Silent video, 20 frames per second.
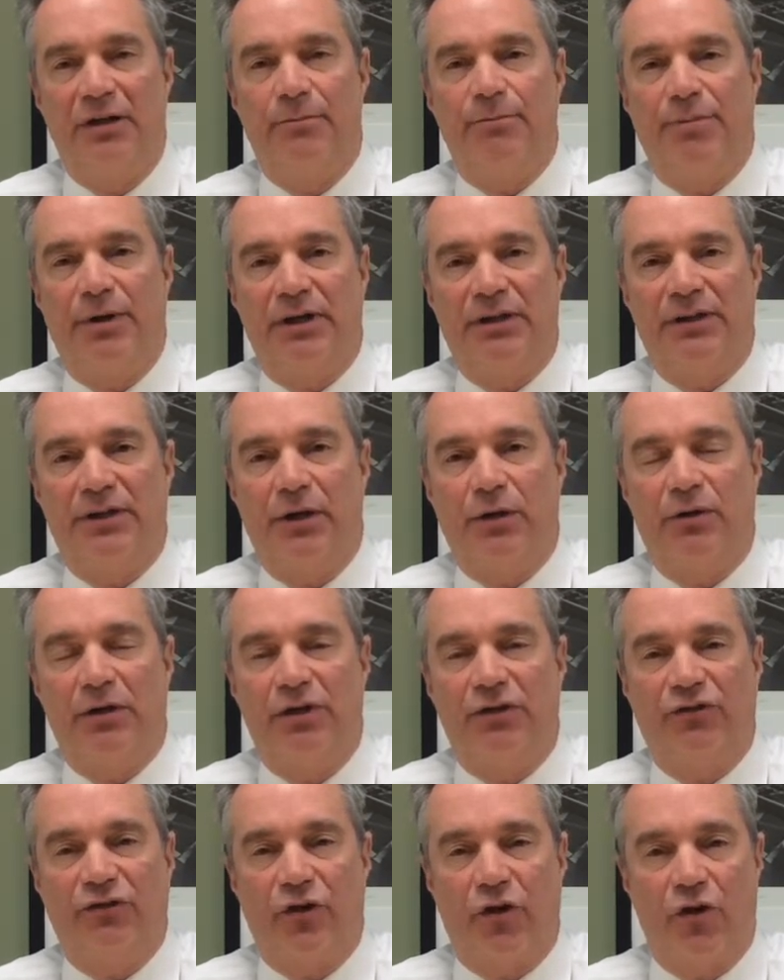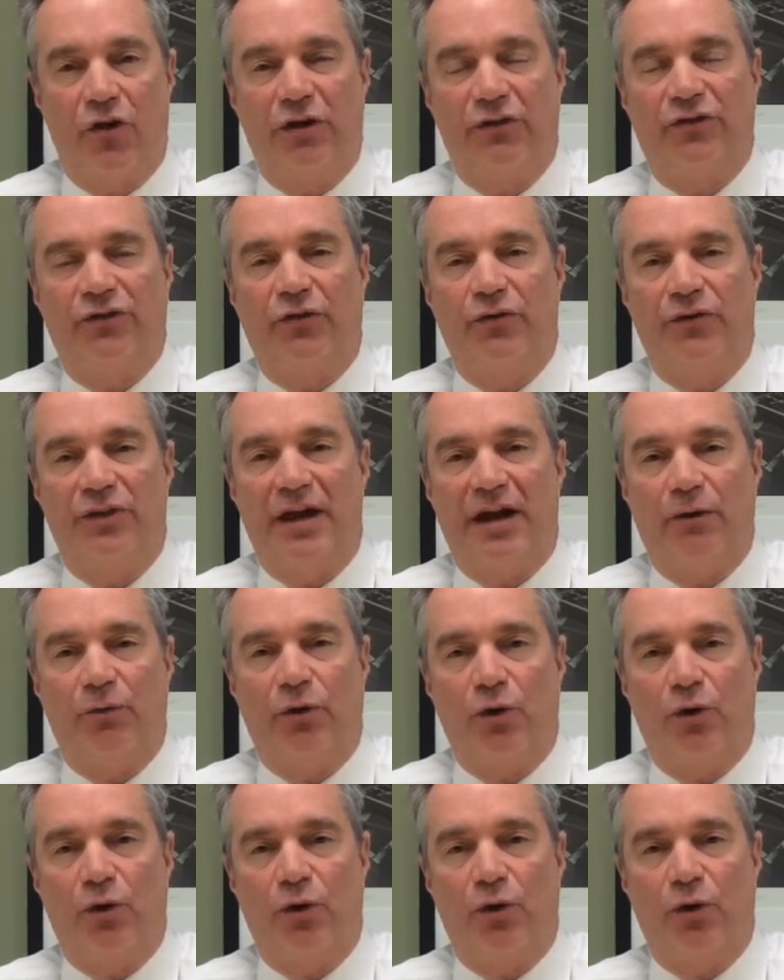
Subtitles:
but there is also that